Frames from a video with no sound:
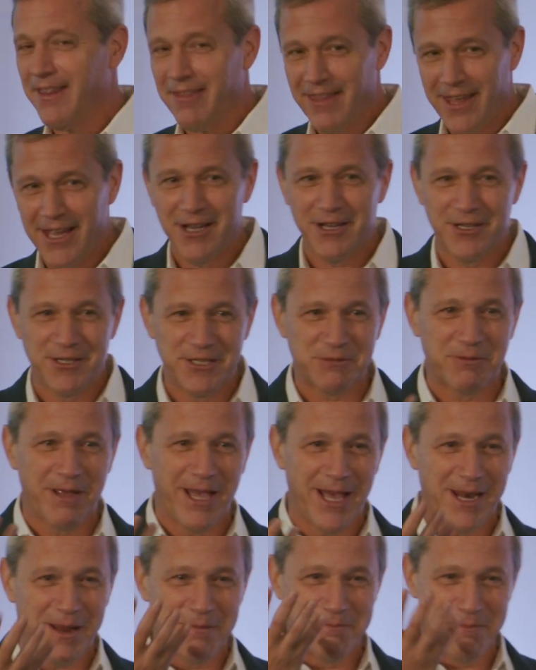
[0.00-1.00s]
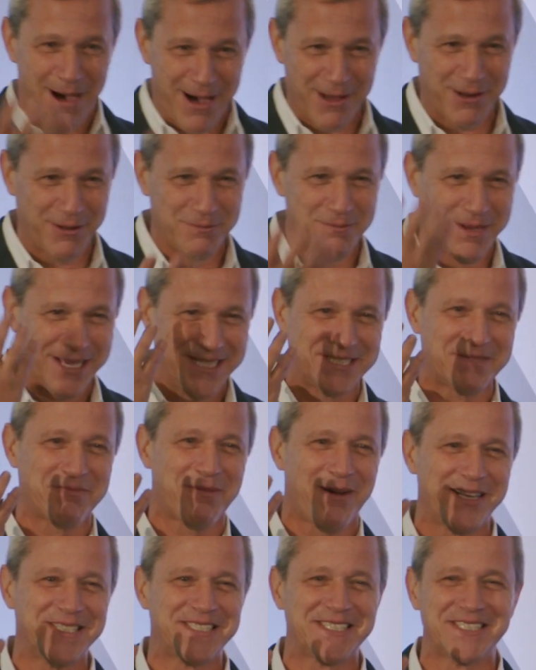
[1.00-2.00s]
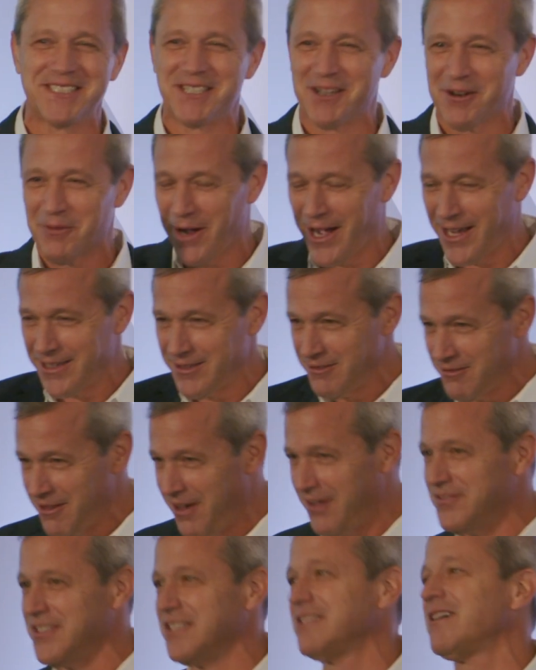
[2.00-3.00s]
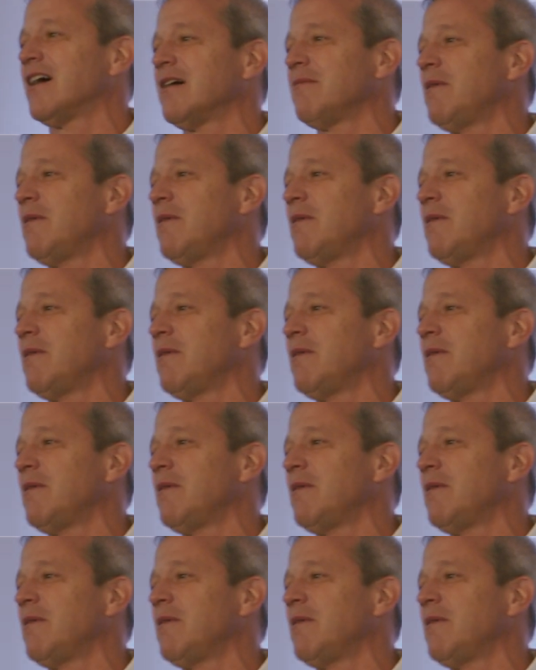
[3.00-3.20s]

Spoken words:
Thank goodness we had a model-based process here. I love to talk